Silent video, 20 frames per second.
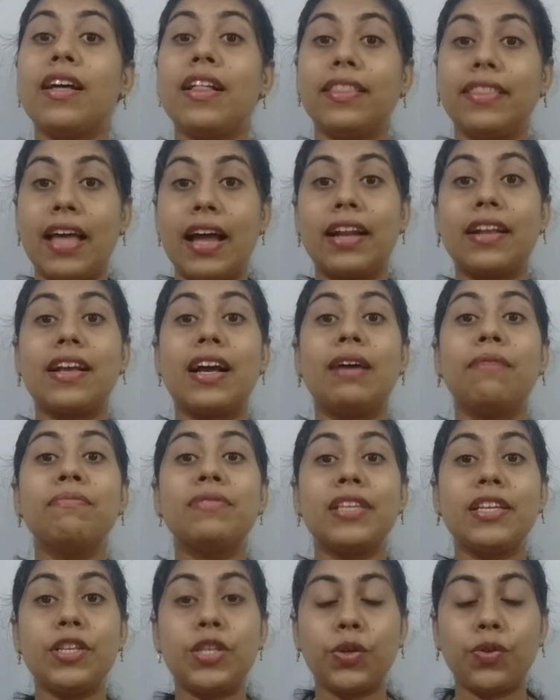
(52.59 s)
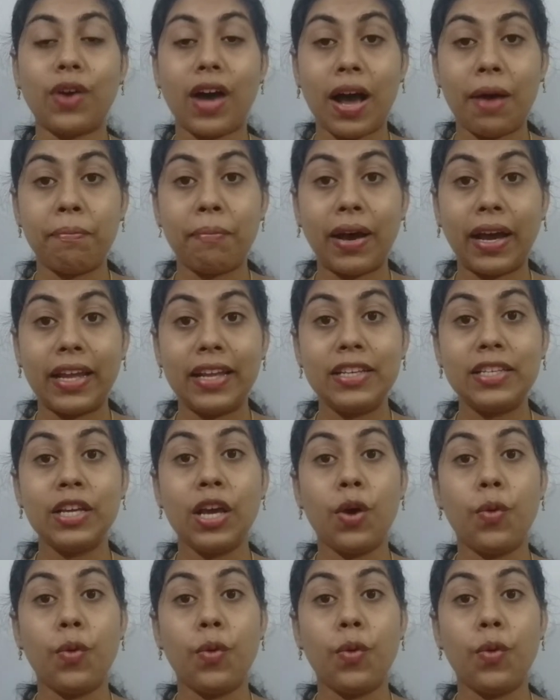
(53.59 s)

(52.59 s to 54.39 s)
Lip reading: that comes into our mind